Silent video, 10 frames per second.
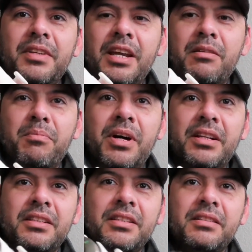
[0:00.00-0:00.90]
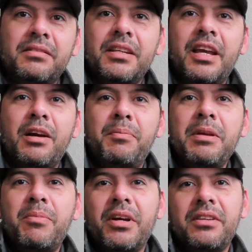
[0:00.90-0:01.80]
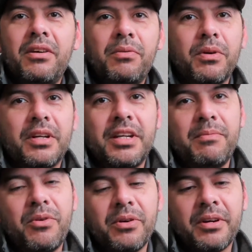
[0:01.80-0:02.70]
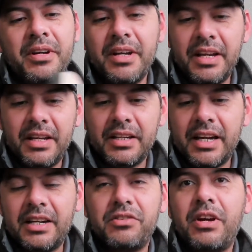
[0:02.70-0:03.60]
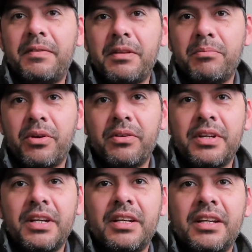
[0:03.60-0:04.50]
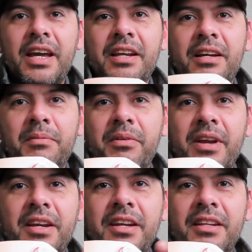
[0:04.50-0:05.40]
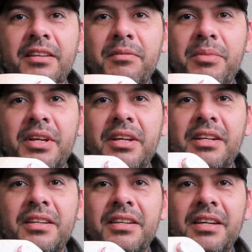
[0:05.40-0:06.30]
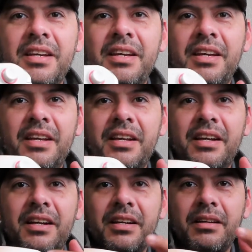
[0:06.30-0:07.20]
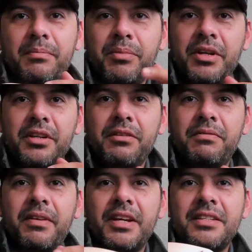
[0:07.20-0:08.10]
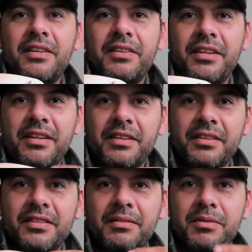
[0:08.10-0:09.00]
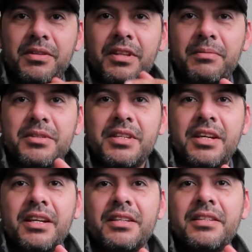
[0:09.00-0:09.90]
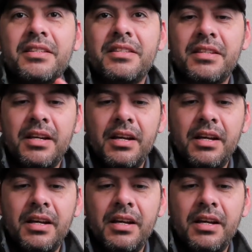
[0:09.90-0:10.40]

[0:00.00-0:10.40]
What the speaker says: LB button don't work anymore. Kind of dropped and broke it. Kind of upgraded it a little bit. Put a new face on there, some new thumbsticks.